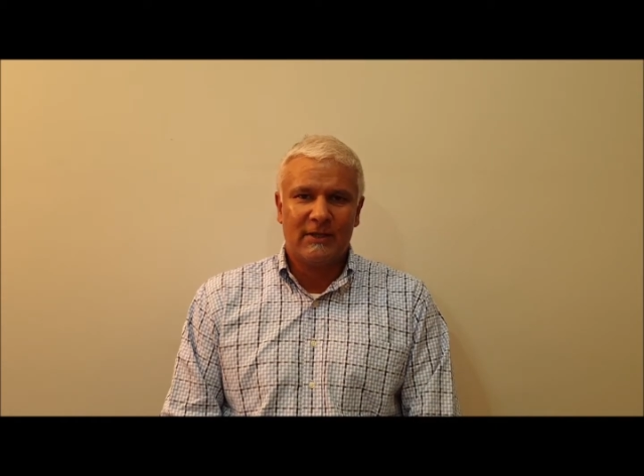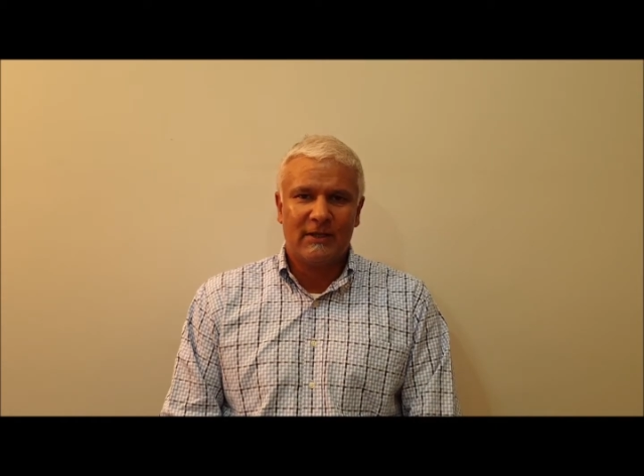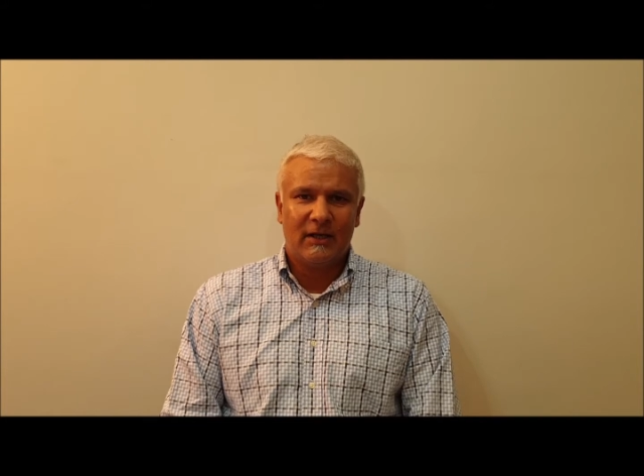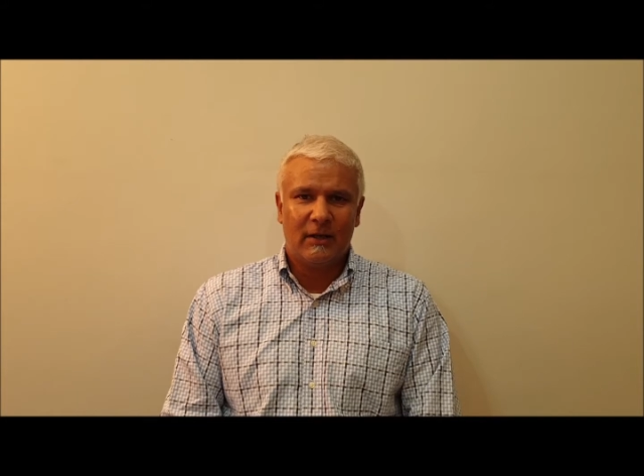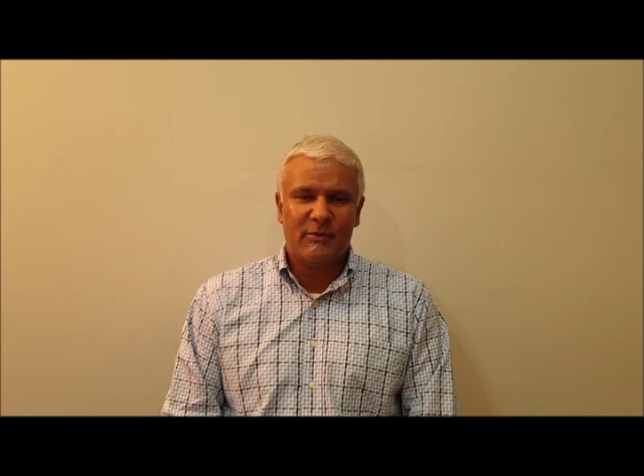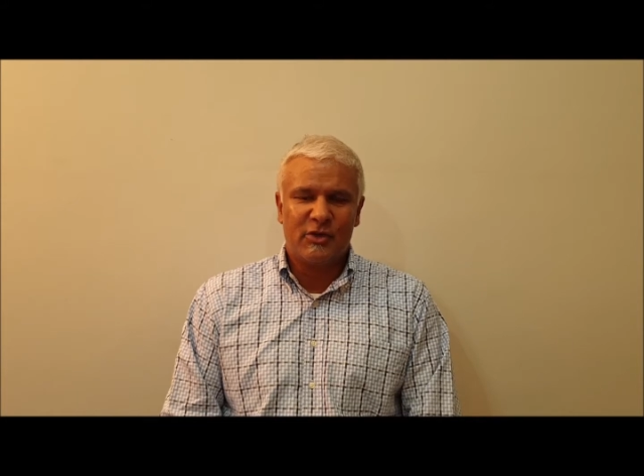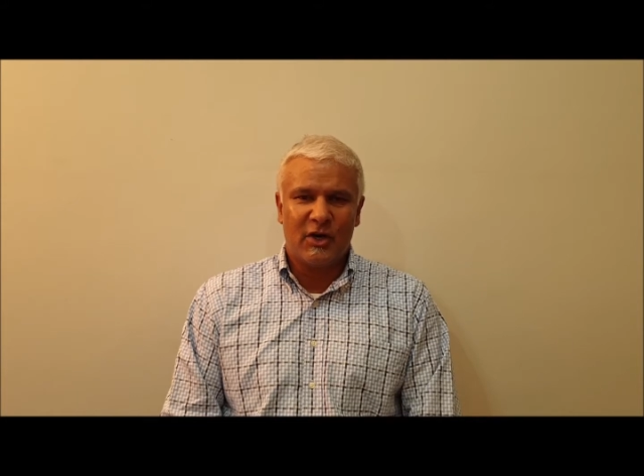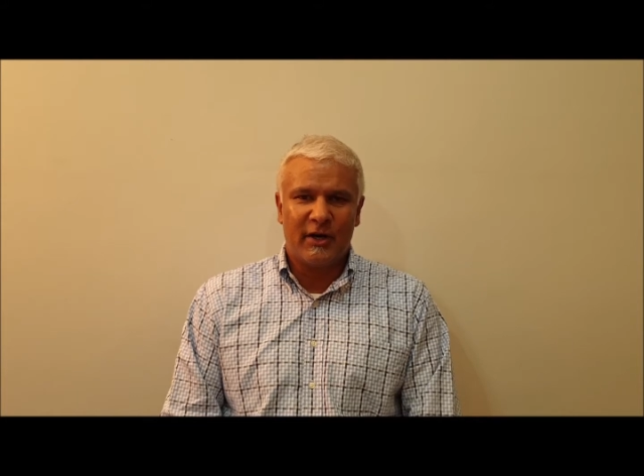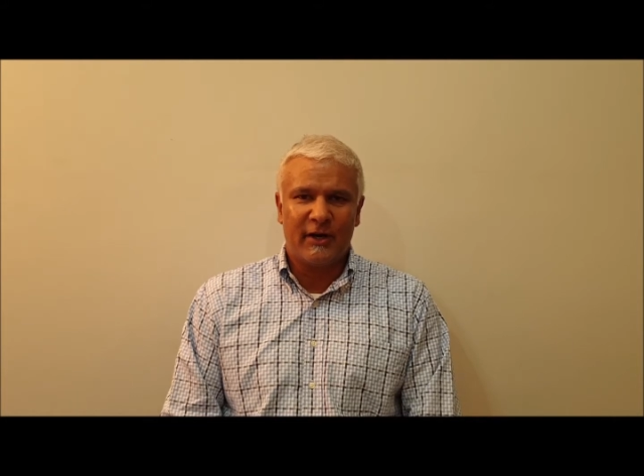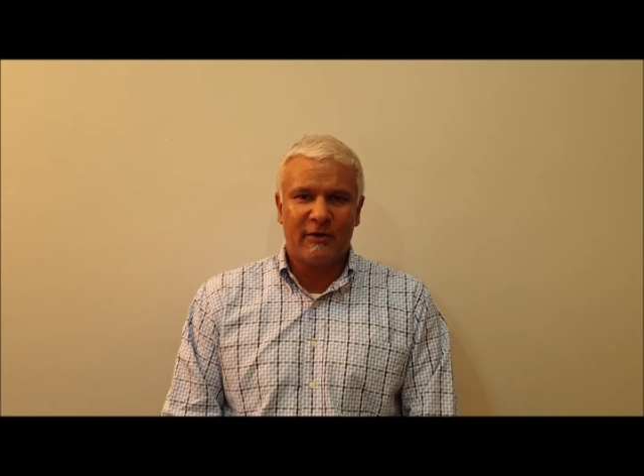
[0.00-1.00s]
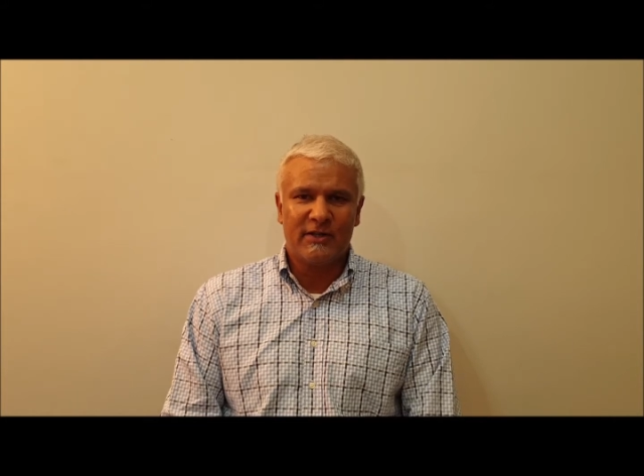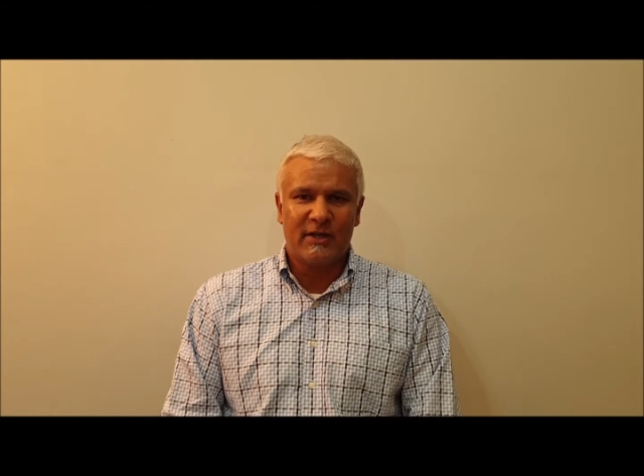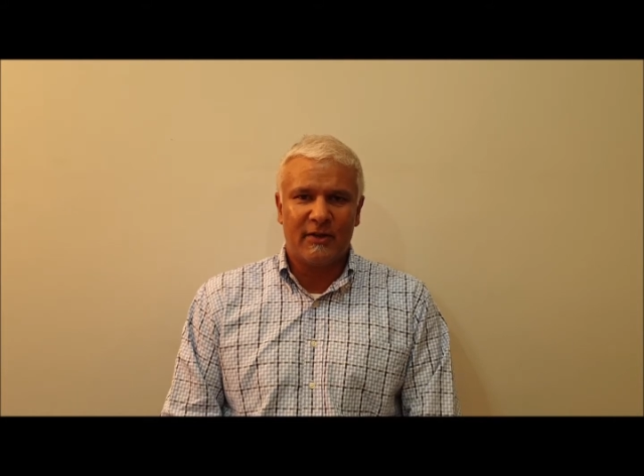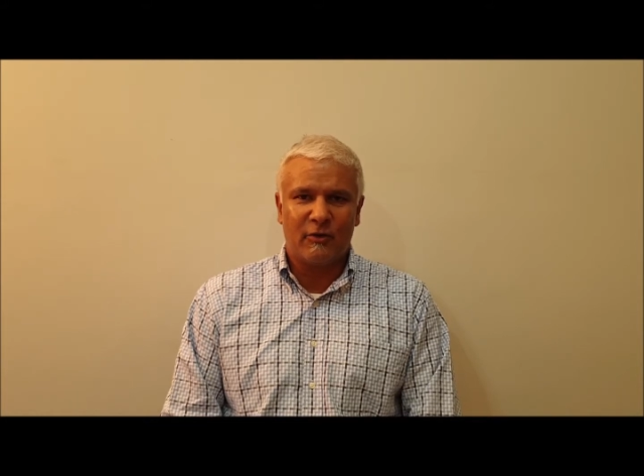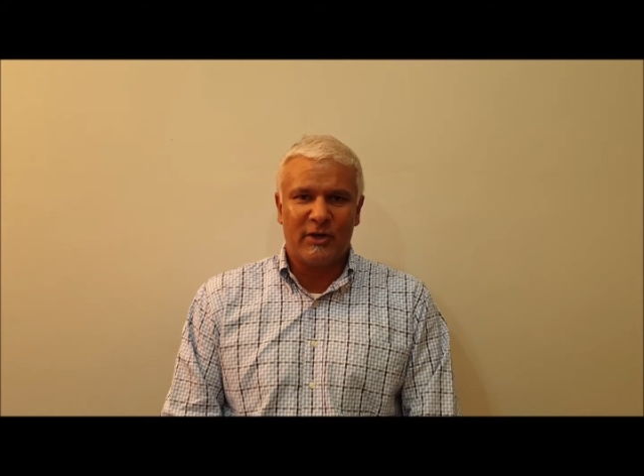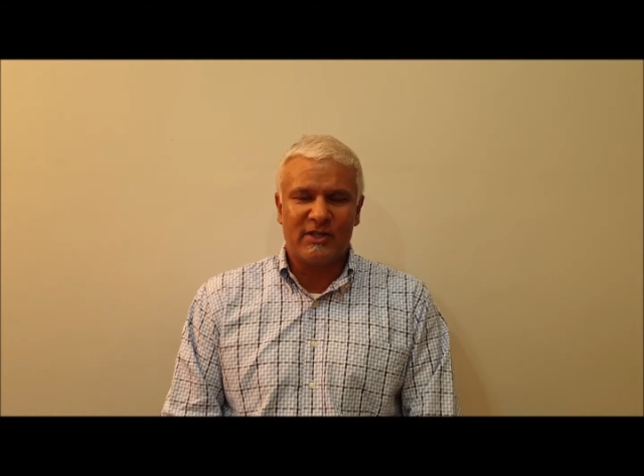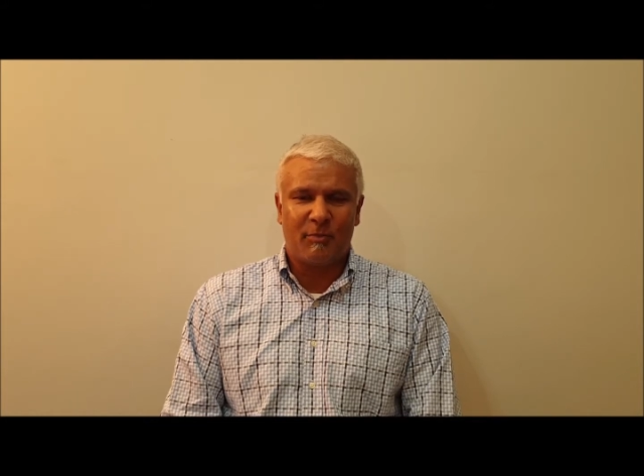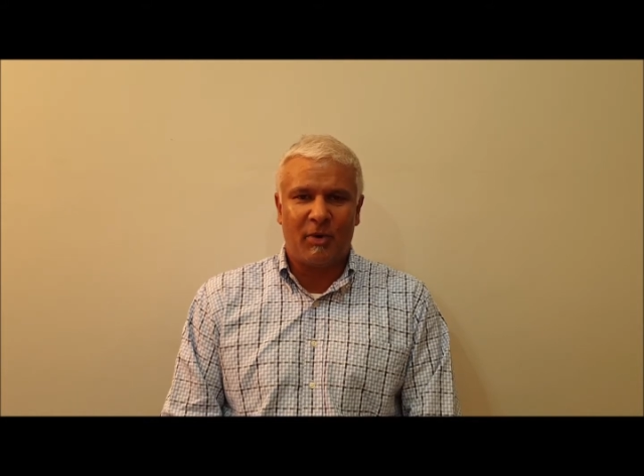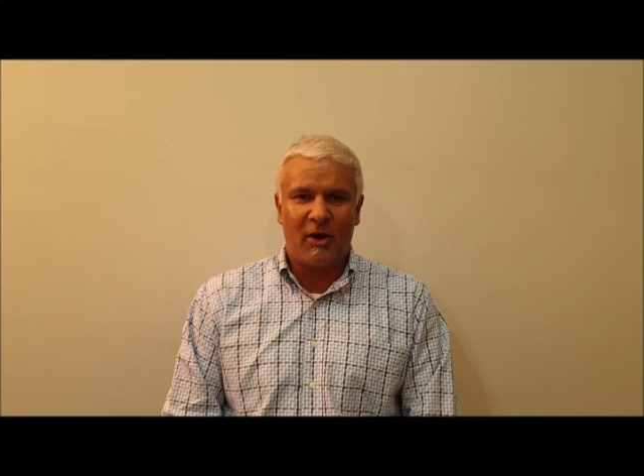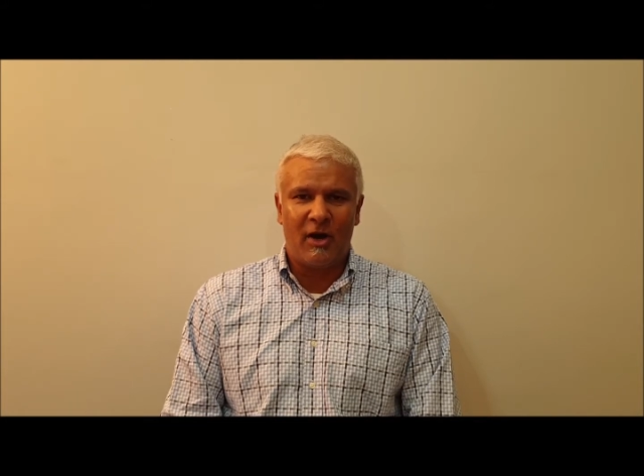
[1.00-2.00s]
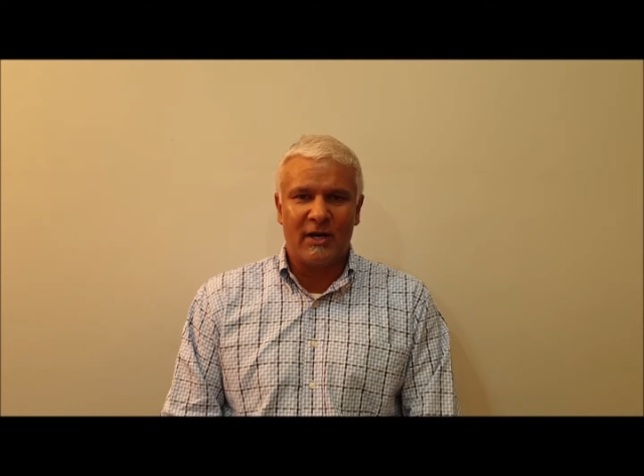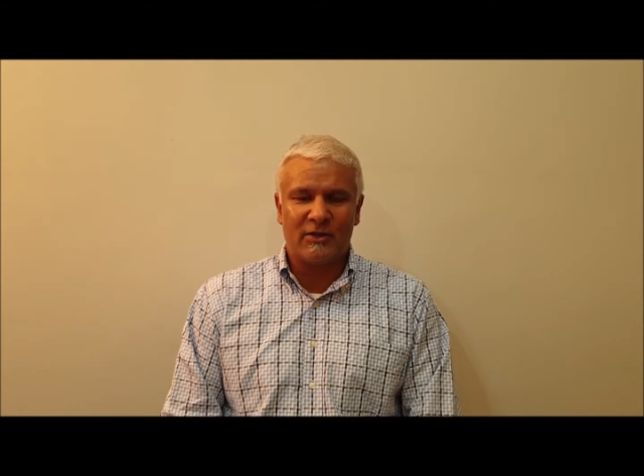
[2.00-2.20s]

China is the great supplier